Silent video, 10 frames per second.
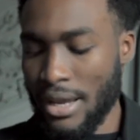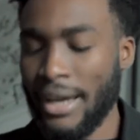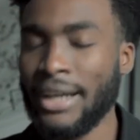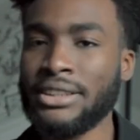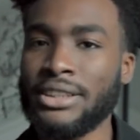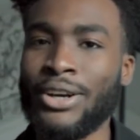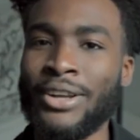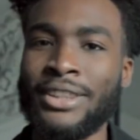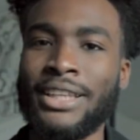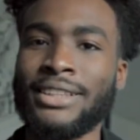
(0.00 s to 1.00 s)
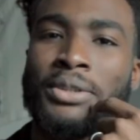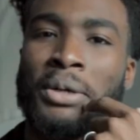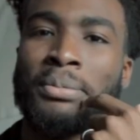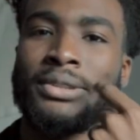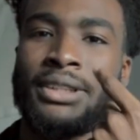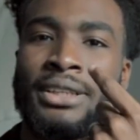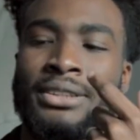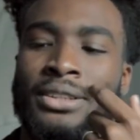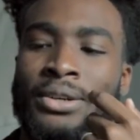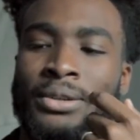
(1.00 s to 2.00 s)
I actually got this a couple days
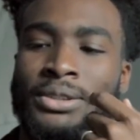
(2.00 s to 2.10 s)
ago.